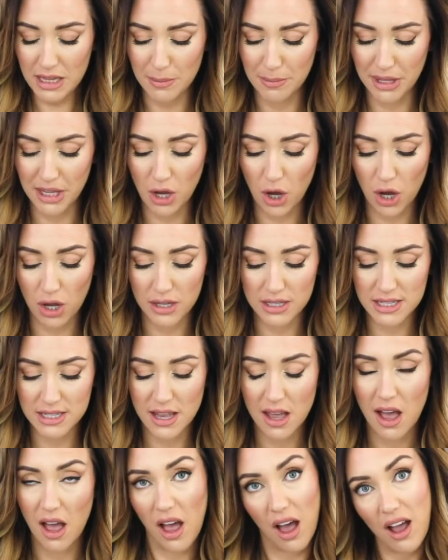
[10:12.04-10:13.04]
Because
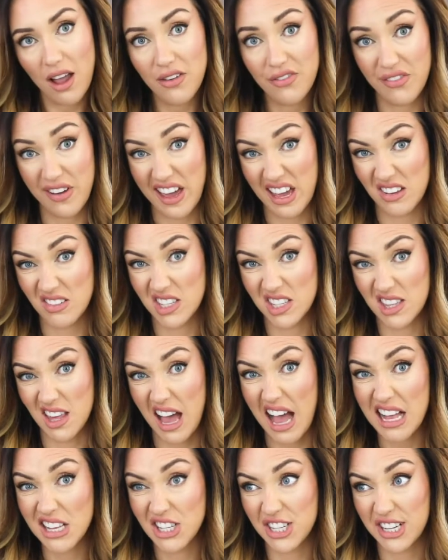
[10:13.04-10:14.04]
I found
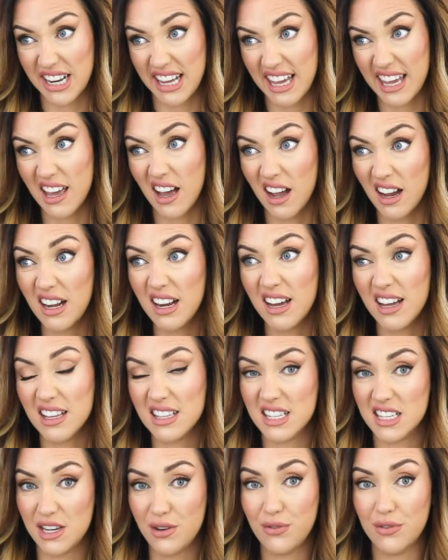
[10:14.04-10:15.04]
that actually I
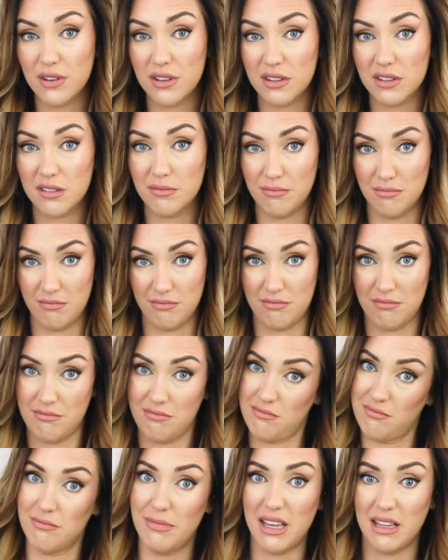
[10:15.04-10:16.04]
like different
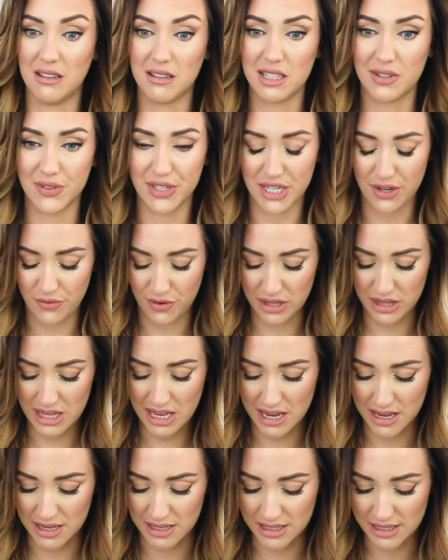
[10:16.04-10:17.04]
milks for different
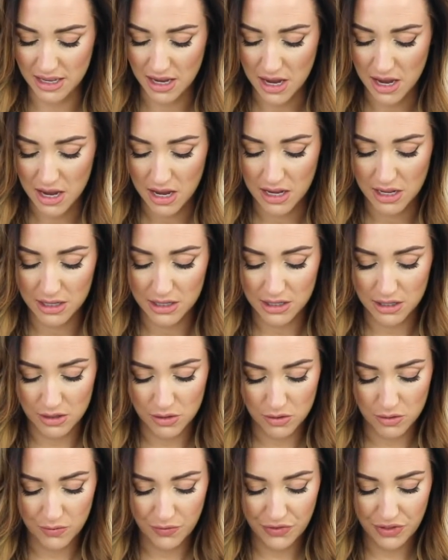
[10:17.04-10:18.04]
things.
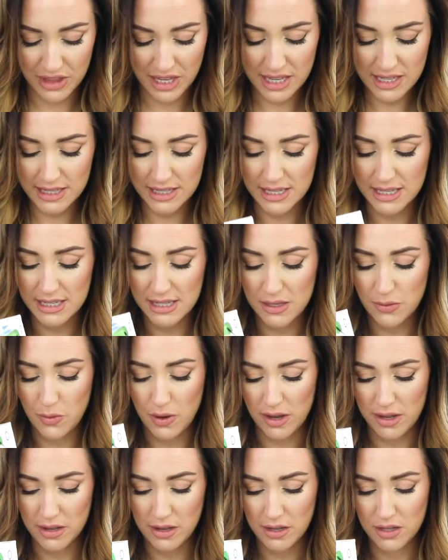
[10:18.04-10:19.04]
So this is the
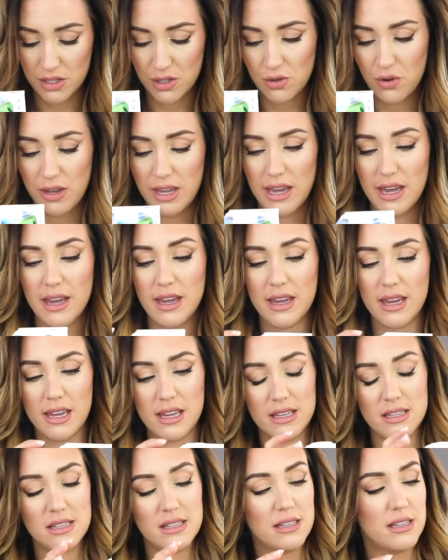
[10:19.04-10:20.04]
one, soya
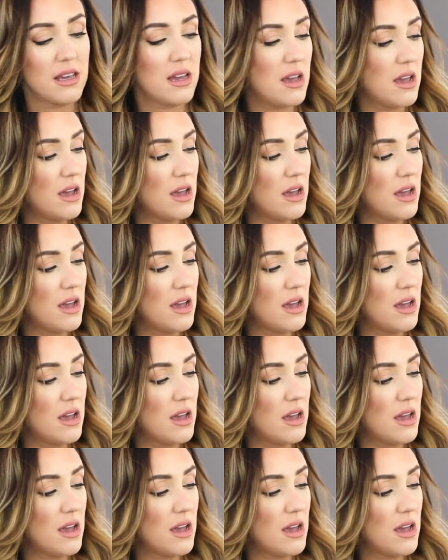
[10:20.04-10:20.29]
is